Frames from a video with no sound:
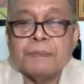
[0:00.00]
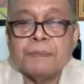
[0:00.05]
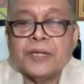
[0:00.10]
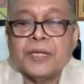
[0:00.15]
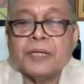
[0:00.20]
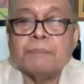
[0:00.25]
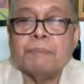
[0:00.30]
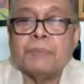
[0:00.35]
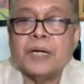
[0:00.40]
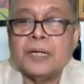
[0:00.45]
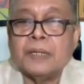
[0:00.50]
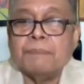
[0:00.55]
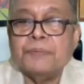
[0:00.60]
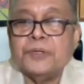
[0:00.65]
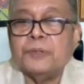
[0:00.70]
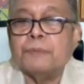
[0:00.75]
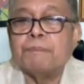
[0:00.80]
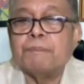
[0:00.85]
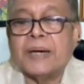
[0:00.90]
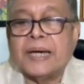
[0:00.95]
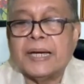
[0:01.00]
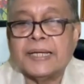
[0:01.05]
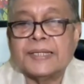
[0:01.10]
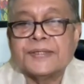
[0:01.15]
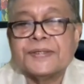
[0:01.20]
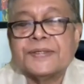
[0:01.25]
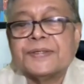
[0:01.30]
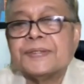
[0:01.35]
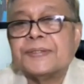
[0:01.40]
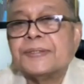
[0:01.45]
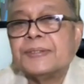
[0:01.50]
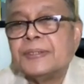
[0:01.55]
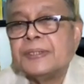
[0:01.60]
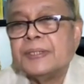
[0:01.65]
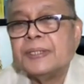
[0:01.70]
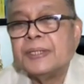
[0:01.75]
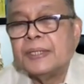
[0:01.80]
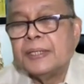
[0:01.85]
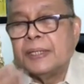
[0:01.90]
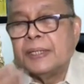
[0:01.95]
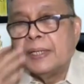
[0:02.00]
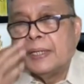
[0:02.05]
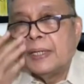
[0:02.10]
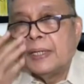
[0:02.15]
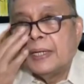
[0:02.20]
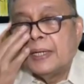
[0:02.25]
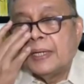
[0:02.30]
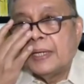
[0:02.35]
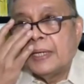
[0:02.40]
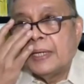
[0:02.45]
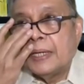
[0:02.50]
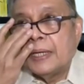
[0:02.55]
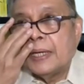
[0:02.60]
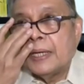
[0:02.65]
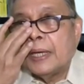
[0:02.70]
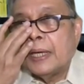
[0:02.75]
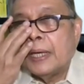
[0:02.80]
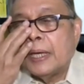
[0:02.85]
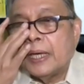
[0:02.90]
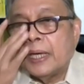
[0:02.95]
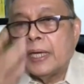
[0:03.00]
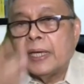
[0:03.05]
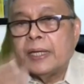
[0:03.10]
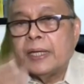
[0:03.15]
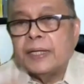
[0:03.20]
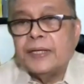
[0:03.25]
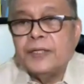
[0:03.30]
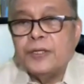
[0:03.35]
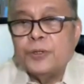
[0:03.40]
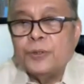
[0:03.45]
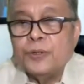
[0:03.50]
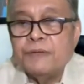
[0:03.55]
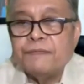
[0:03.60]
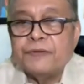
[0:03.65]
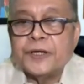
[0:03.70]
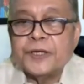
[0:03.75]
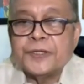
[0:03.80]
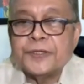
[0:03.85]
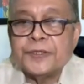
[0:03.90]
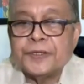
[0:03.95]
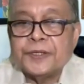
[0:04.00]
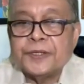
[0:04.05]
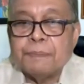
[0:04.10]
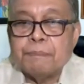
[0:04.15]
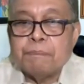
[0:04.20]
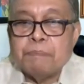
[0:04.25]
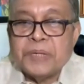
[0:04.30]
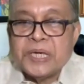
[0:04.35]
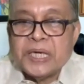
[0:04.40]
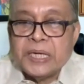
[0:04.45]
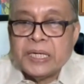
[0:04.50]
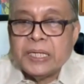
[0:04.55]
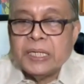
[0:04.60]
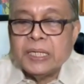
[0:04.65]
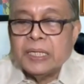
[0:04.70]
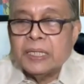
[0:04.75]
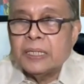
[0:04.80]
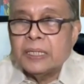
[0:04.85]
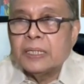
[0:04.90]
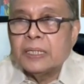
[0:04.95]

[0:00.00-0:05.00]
and above, you pass. And University B